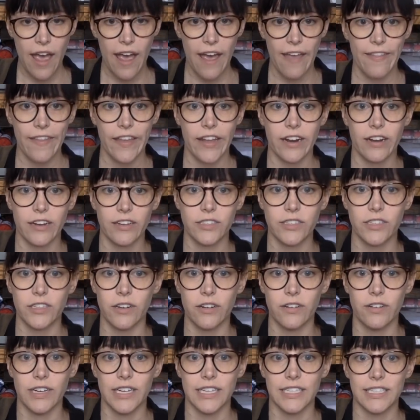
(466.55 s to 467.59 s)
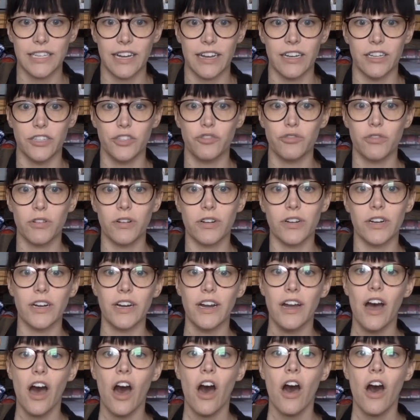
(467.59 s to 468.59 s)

And then also it's got a drawer.